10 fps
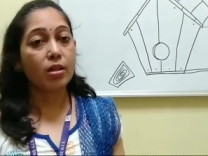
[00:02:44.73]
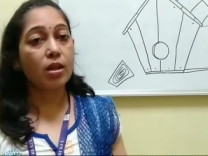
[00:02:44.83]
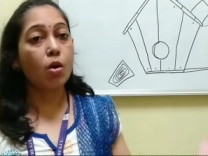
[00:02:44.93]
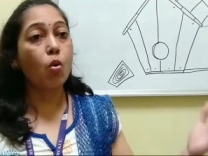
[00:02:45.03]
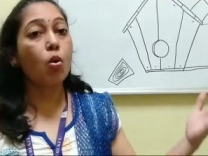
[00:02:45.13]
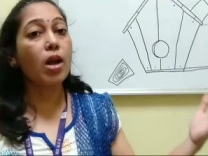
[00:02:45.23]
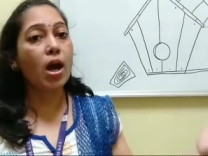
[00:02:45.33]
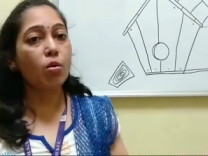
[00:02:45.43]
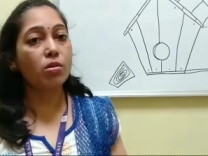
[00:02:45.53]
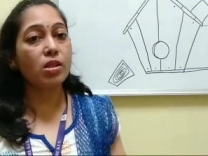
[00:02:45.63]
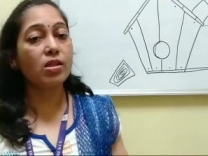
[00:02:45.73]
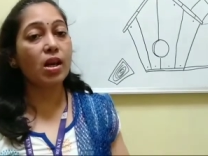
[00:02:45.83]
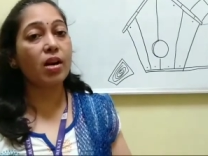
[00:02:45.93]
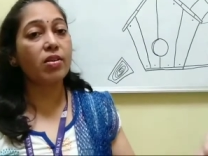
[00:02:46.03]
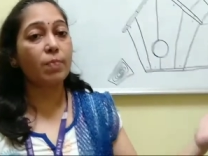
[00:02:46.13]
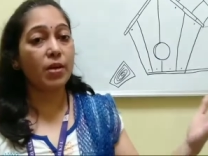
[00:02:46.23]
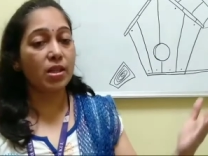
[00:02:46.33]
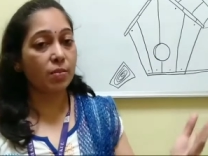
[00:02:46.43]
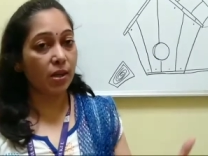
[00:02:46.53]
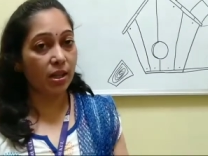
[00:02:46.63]
The old houses are
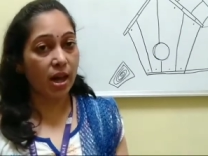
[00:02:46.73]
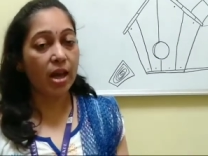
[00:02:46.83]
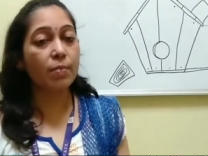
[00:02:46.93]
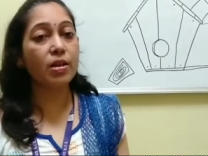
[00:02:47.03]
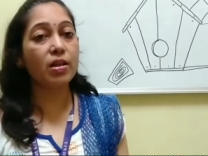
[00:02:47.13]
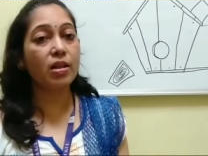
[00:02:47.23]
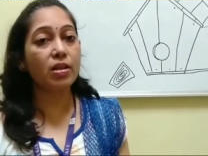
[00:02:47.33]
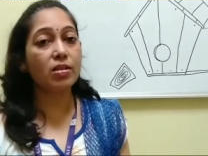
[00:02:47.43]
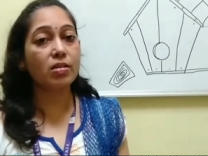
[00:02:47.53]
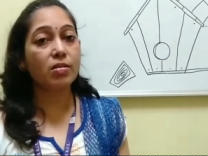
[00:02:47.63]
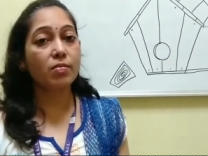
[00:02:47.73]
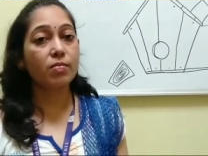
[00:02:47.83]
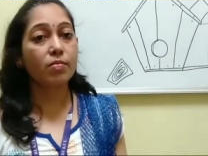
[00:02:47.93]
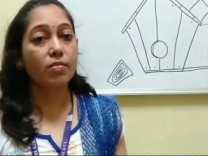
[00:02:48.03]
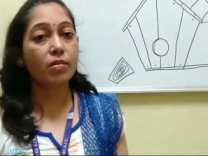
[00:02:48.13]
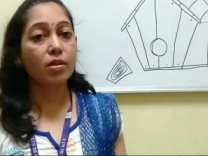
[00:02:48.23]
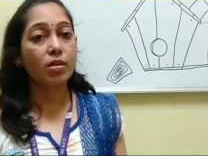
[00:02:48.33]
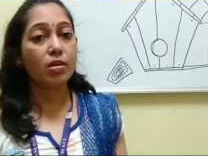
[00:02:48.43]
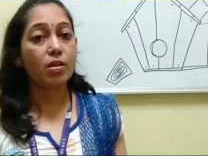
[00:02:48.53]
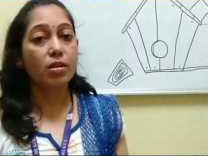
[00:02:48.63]
replaced by the high buildings.
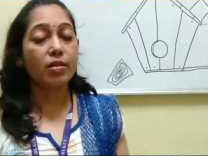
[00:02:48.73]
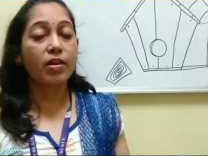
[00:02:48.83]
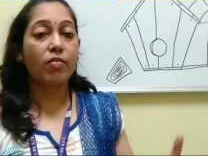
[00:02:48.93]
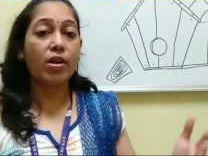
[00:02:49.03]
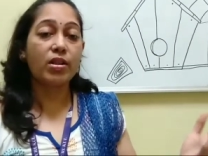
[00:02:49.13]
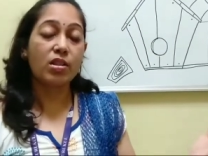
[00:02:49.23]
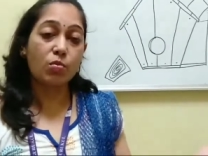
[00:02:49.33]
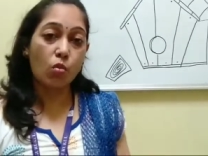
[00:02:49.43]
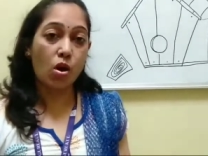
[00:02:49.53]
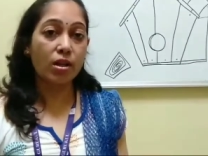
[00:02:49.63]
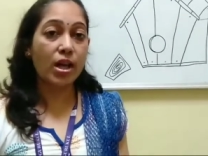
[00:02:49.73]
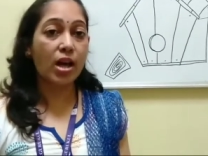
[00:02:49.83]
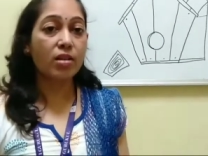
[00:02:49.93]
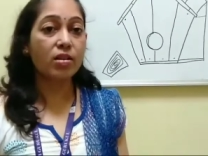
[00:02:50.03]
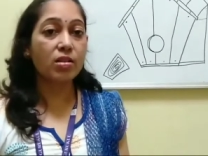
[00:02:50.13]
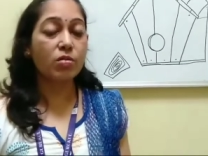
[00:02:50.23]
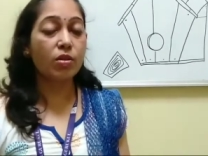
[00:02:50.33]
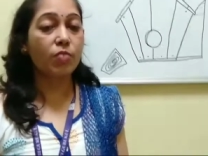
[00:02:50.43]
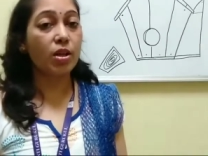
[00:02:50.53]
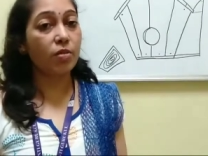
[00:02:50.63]
There are very small gardens
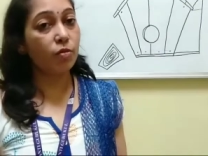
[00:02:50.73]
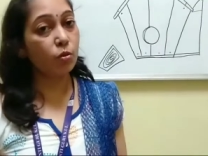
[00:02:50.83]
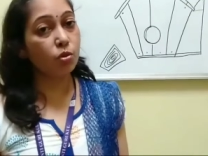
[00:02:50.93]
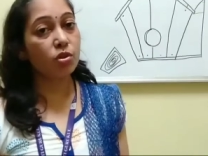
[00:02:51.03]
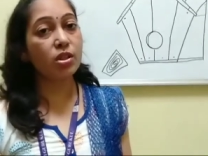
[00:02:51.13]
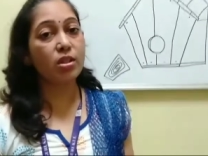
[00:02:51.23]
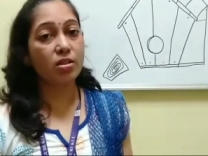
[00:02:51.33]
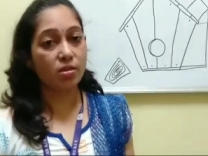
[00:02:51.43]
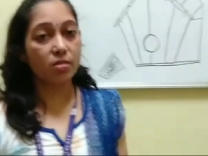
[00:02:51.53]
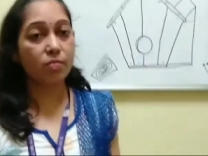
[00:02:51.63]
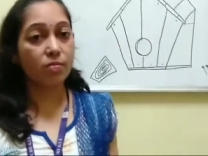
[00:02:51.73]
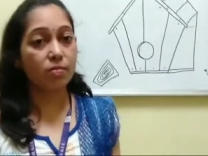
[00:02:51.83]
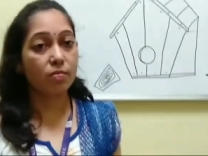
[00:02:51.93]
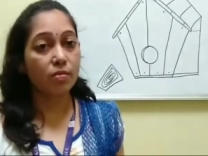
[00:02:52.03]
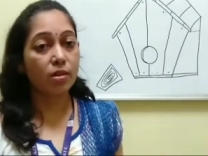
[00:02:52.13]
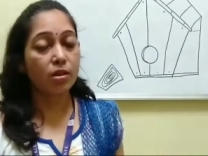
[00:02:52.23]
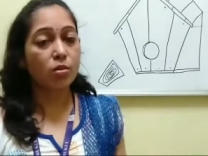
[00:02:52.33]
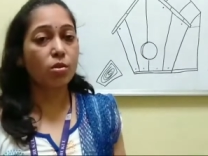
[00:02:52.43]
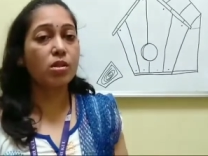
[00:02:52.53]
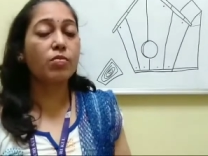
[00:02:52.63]
with very few trees.
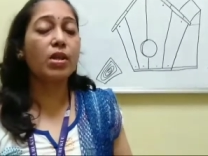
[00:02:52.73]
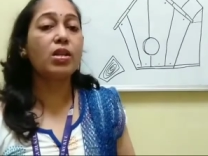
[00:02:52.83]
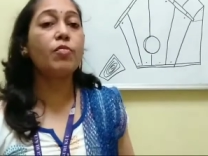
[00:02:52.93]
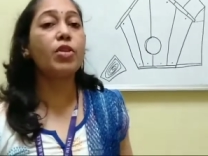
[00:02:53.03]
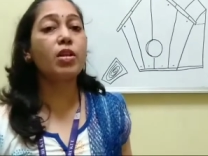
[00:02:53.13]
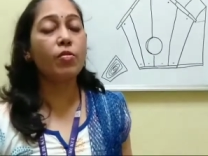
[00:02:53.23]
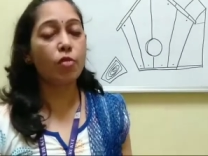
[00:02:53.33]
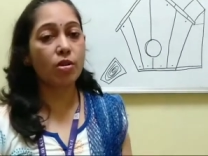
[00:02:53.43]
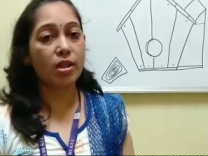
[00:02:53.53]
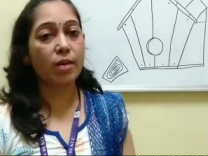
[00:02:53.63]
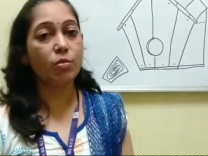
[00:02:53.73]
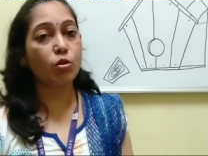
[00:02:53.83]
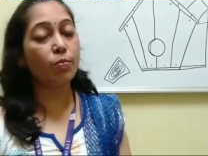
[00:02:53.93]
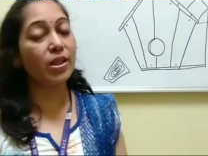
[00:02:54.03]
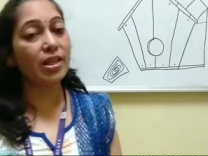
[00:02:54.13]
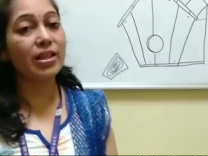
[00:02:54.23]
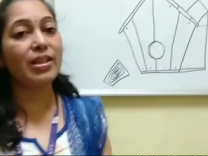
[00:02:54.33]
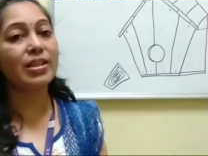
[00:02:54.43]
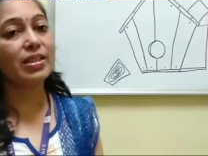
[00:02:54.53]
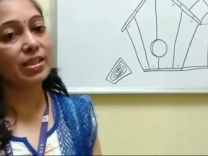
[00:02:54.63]
So it's very difficult for them to
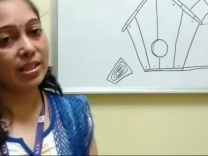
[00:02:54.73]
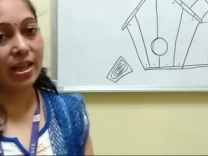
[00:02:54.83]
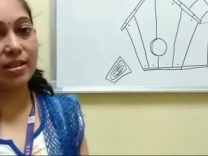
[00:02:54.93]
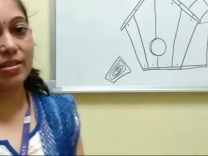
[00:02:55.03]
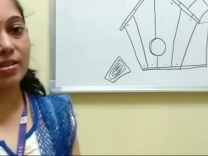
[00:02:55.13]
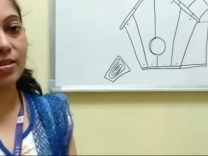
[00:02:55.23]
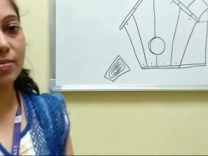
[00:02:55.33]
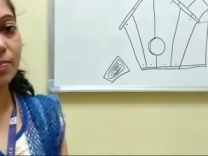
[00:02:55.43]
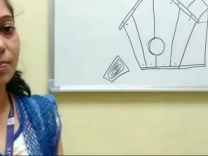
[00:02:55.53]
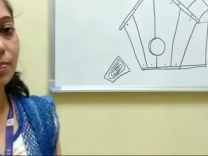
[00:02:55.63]
build nest.